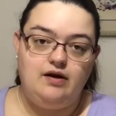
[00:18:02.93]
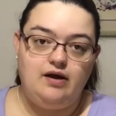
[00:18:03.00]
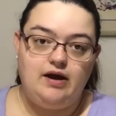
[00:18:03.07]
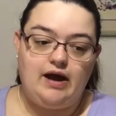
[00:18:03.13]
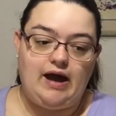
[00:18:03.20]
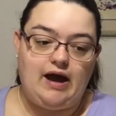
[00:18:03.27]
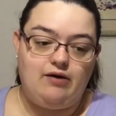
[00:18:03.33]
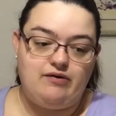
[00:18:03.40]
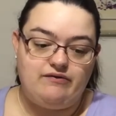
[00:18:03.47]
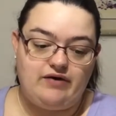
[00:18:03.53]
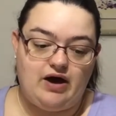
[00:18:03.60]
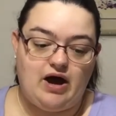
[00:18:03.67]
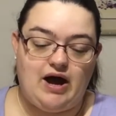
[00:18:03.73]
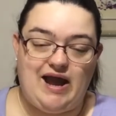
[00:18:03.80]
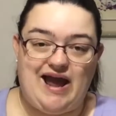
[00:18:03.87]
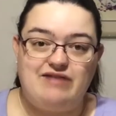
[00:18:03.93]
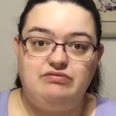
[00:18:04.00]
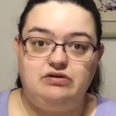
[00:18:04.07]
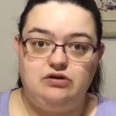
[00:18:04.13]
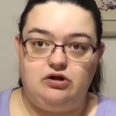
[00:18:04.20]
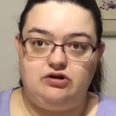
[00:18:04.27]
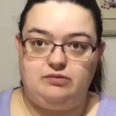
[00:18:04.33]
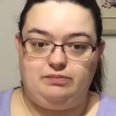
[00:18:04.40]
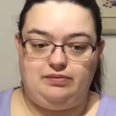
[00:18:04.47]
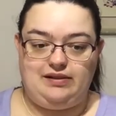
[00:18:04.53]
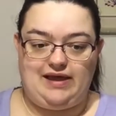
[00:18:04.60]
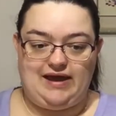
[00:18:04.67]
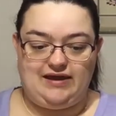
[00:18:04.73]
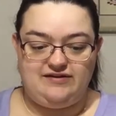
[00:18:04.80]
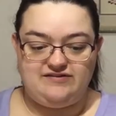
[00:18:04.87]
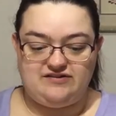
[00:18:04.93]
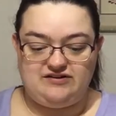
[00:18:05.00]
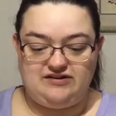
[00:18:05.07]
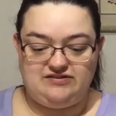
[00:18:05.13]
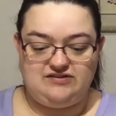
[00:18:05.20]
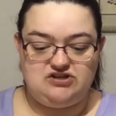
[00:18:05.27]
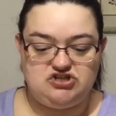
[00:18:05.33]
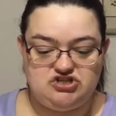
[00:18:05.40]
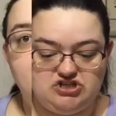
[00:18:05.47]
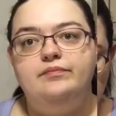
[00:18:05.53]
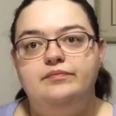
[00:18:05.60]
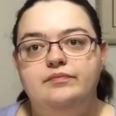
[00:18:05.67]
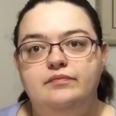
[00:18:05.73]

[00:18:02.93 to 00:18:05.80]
However, I have a lot of plans on it this year.